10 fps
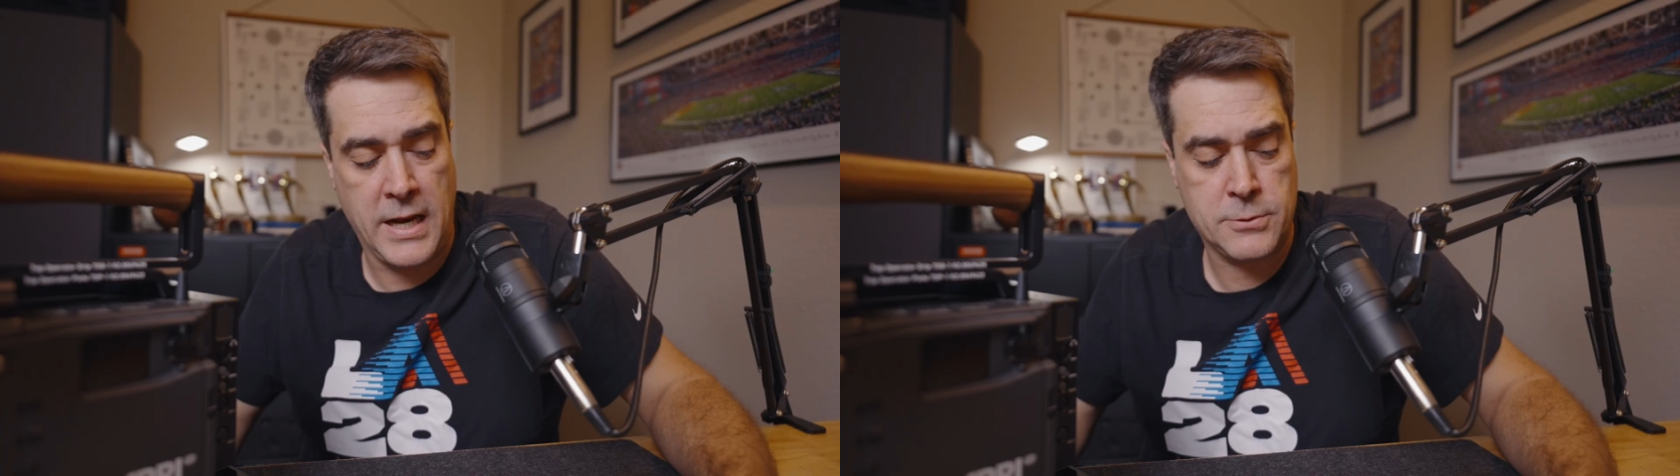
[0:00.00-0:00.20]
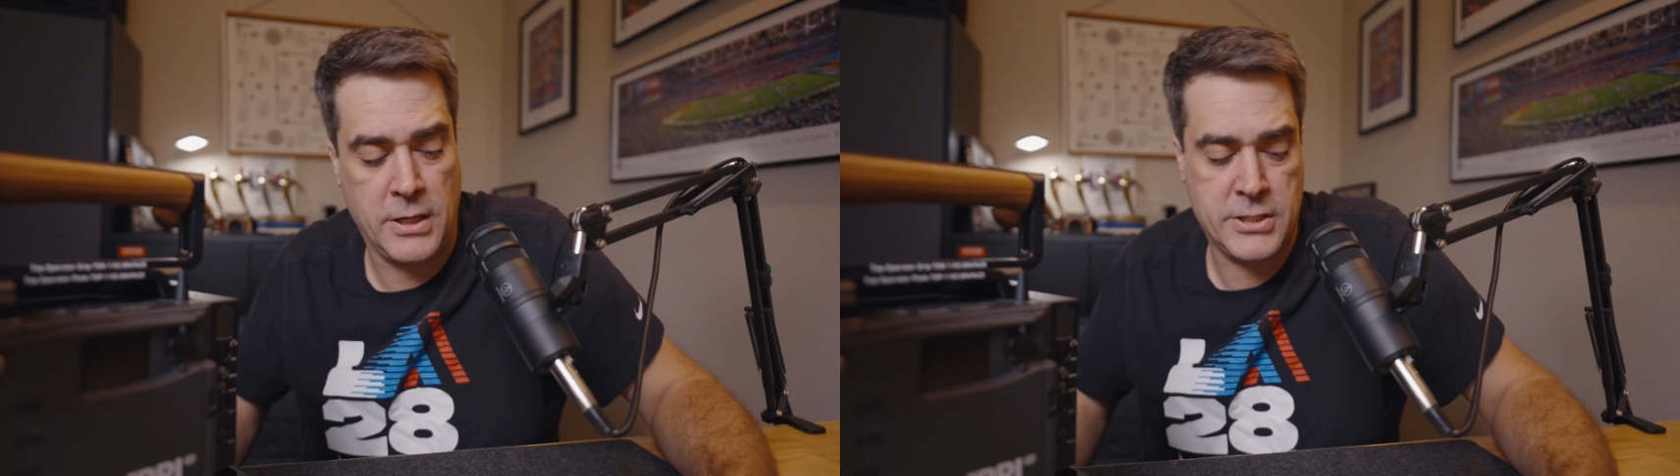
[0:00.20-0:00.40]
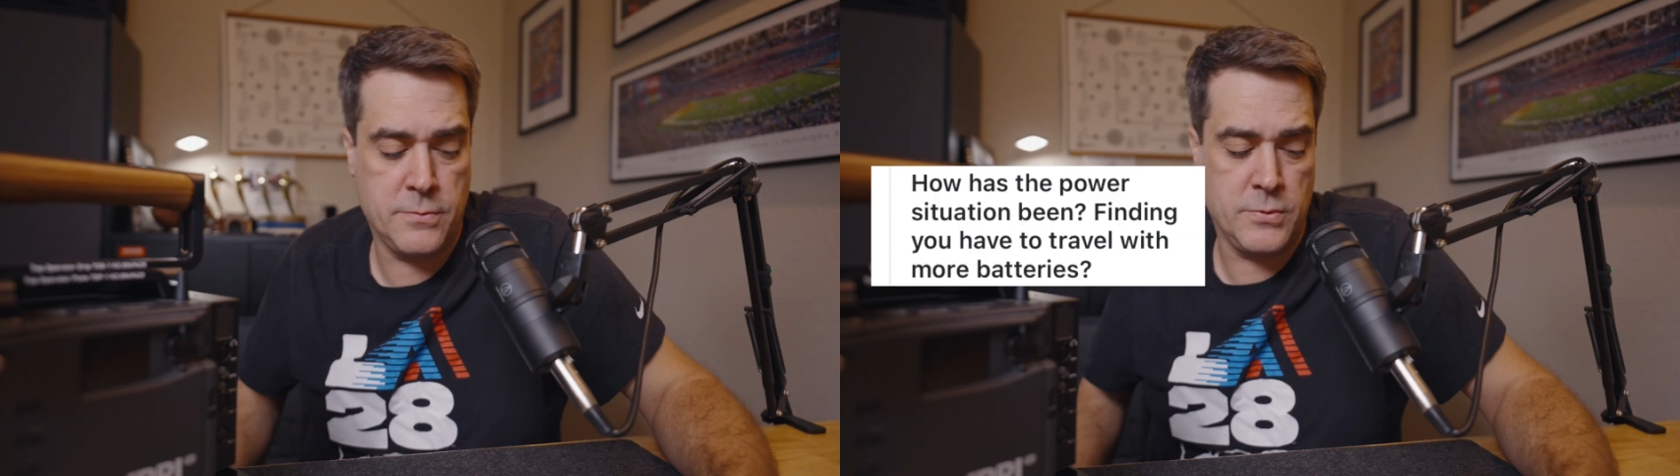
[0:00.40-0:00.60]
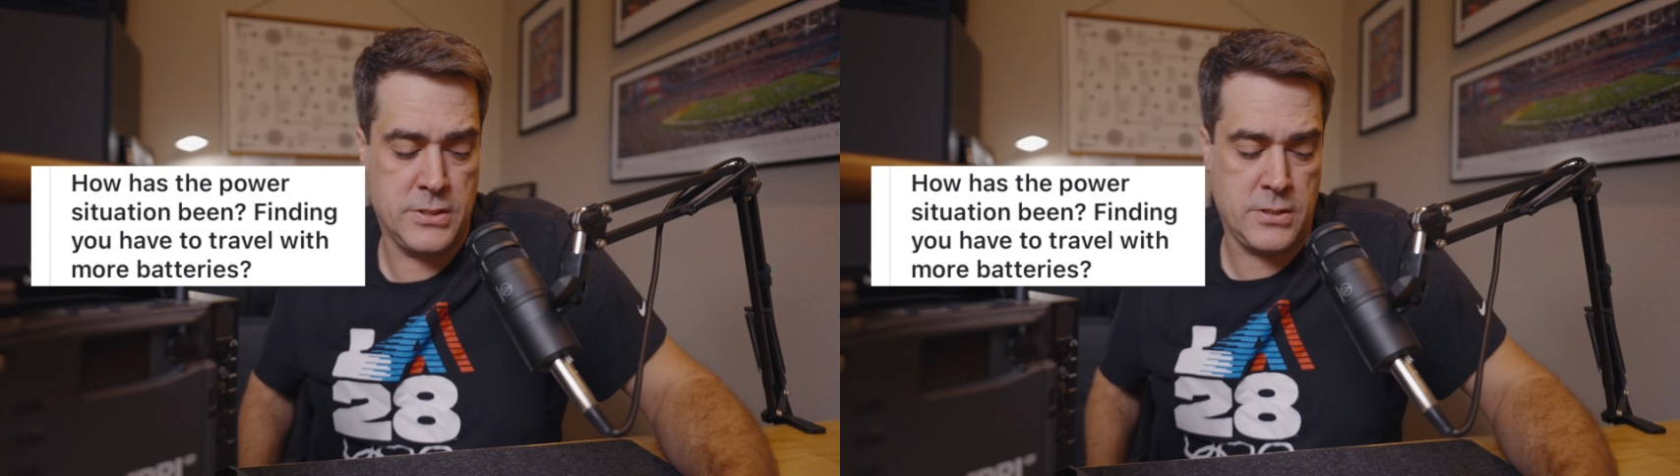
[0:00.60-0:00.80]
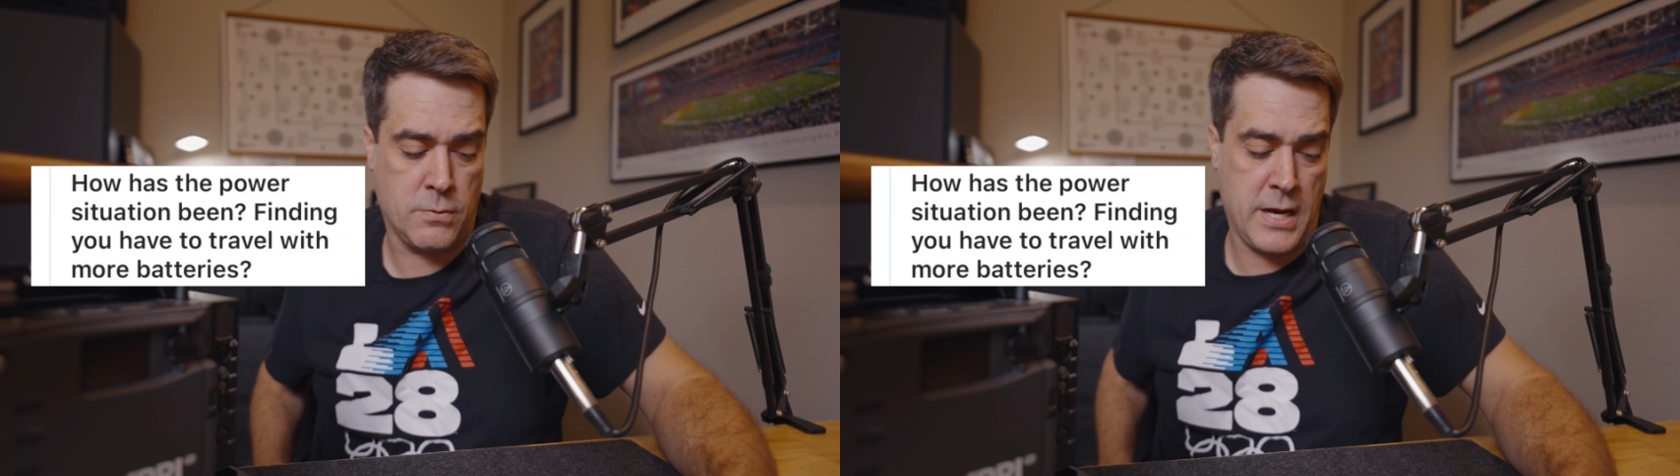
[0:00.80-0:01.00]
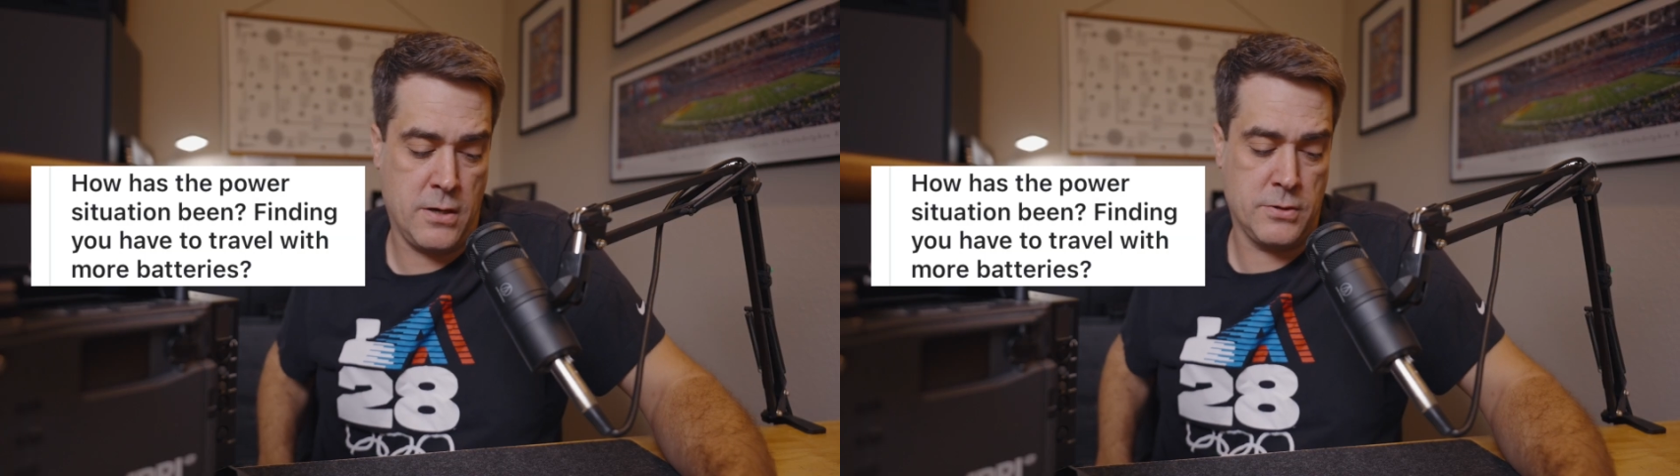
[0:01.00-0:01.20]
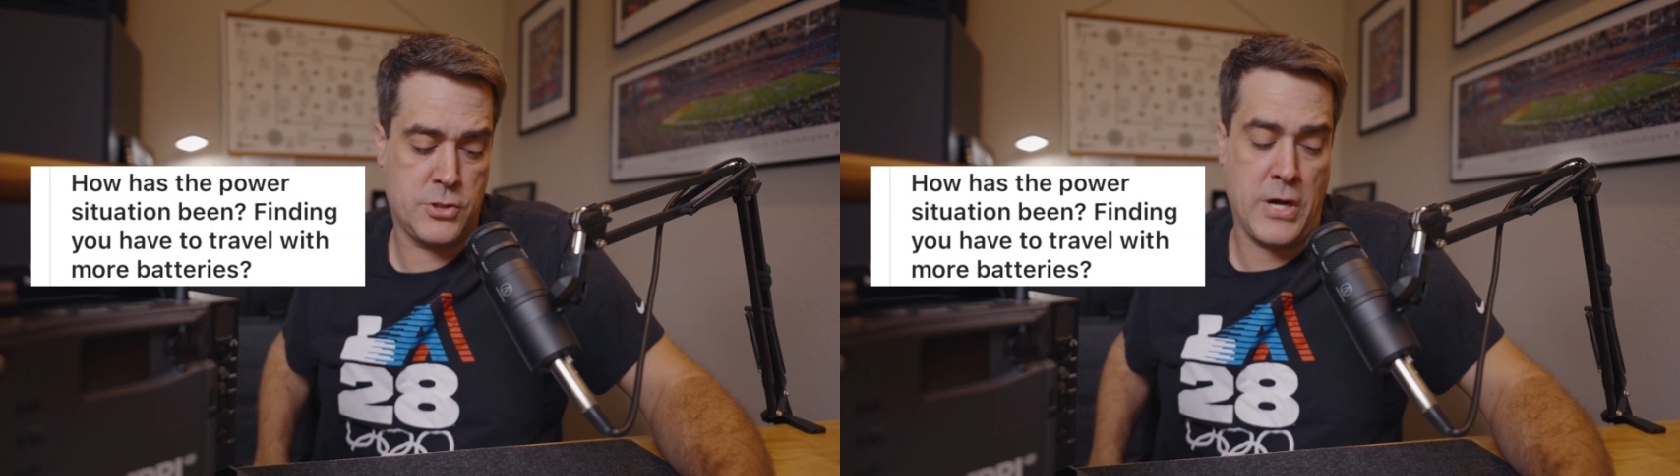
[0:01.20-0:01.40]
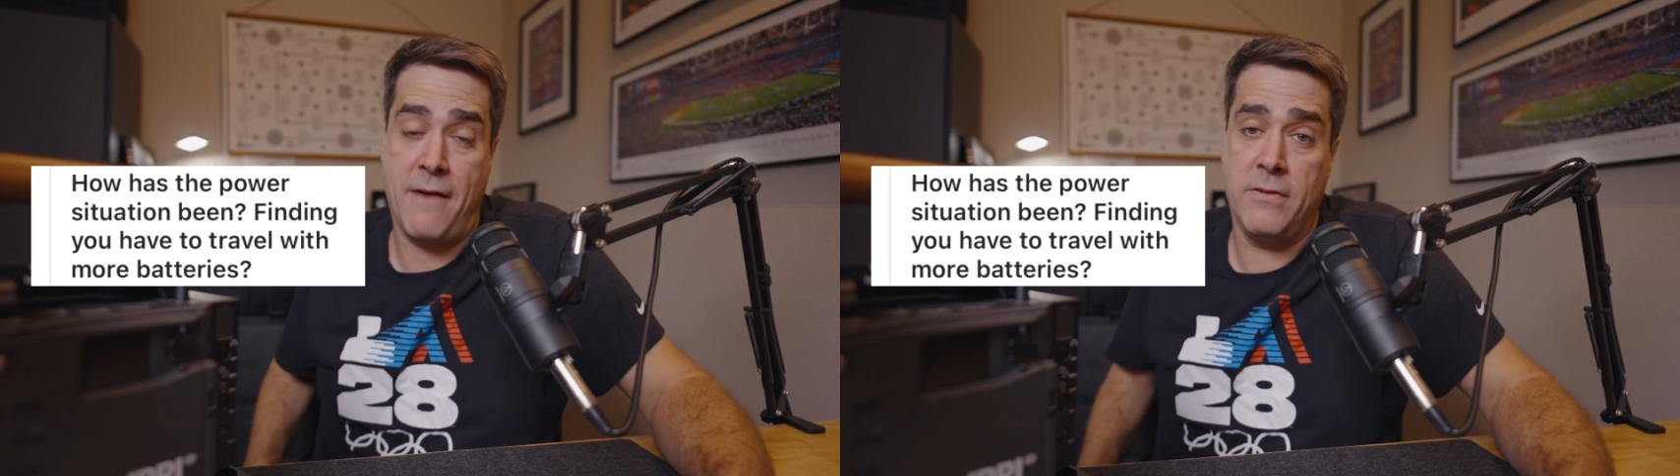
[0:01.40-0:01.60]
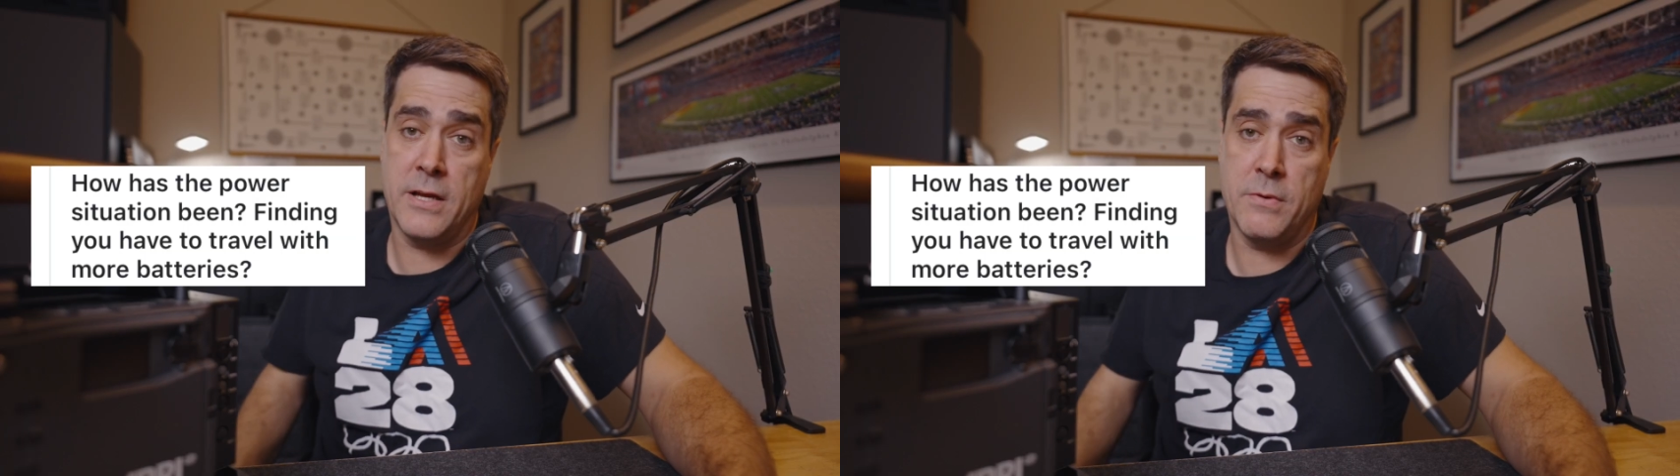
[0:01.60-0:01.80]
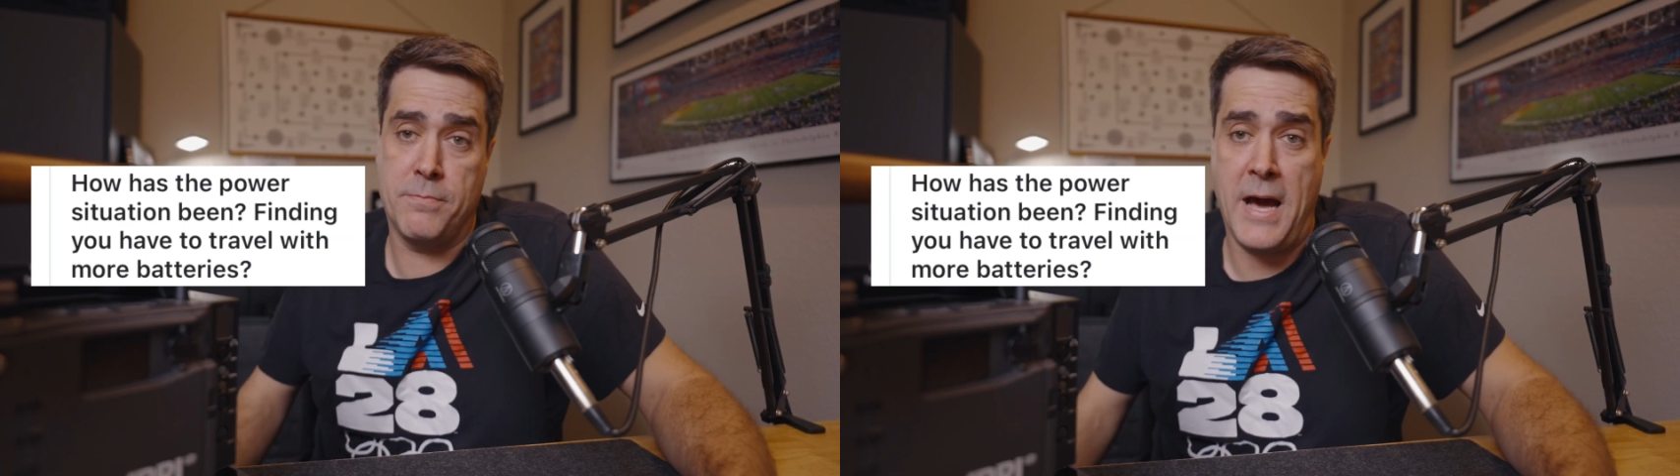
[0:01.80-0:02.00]
next question was around
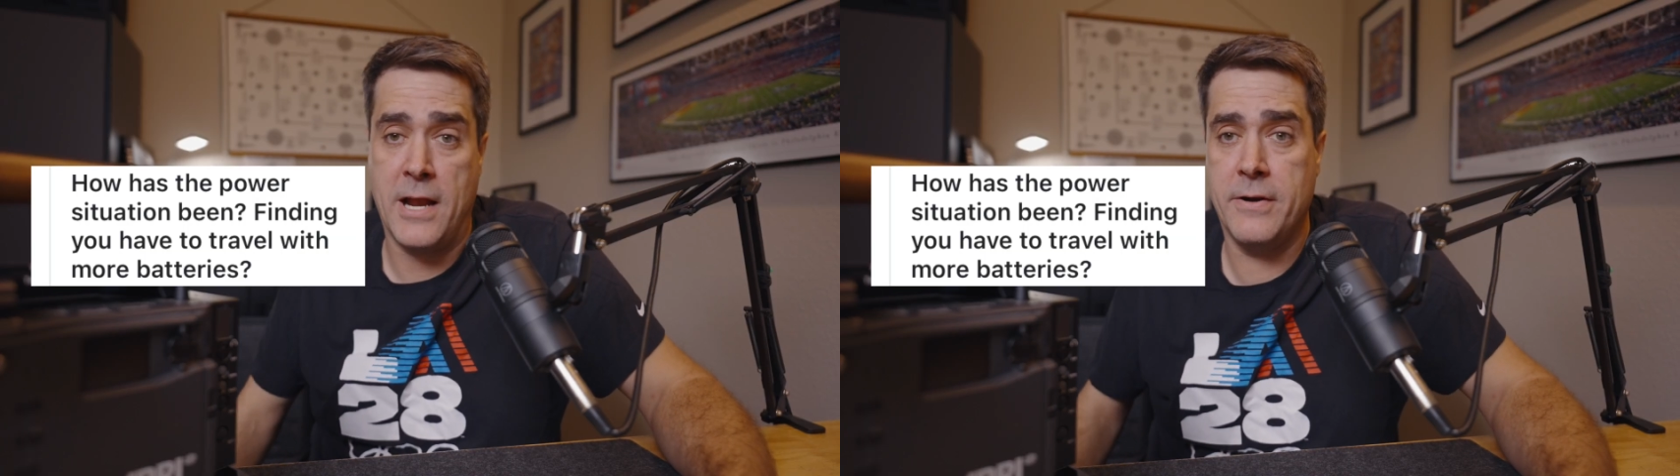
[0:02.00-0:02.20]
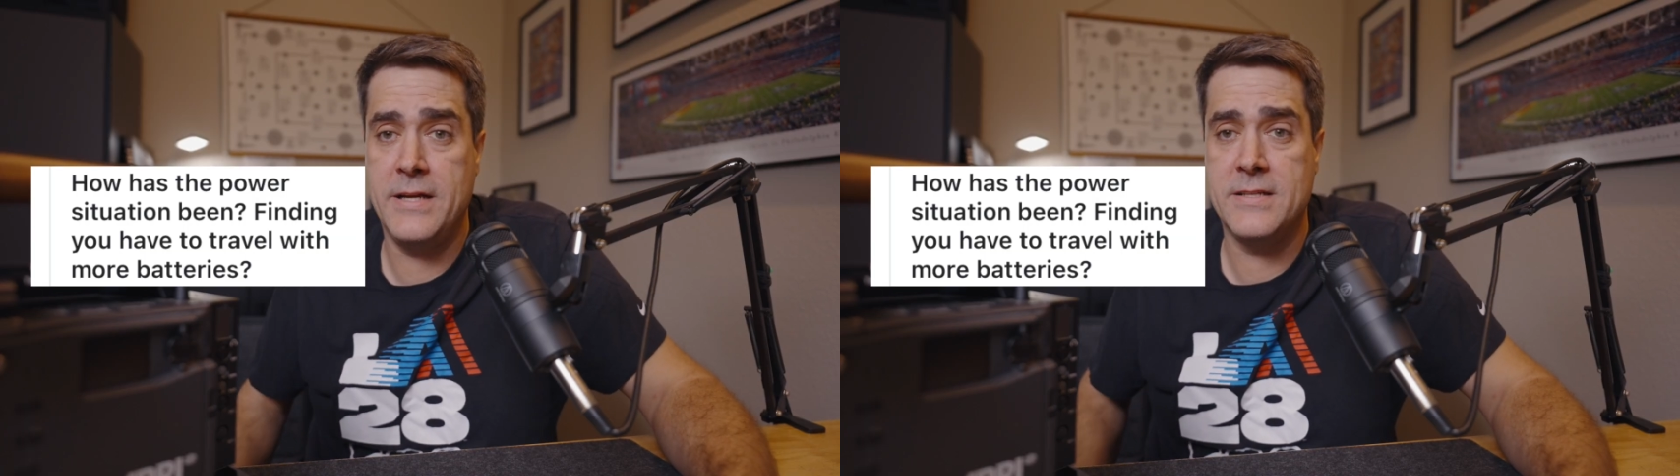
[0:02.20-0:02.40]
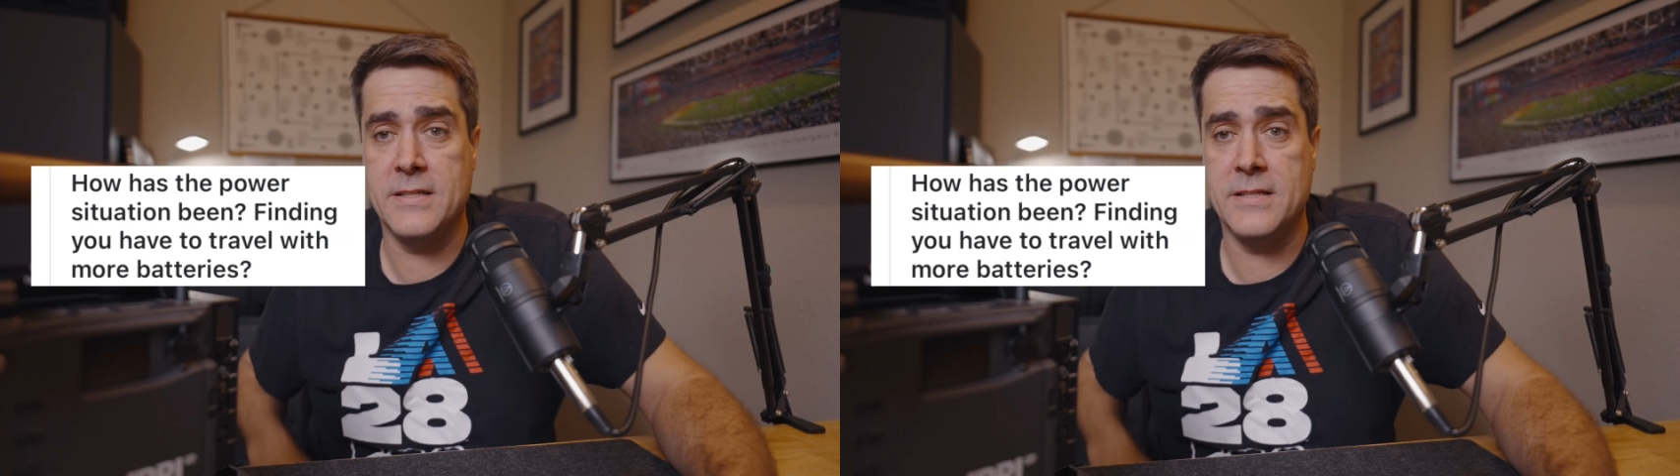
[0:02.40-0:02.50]
traveling with batteries.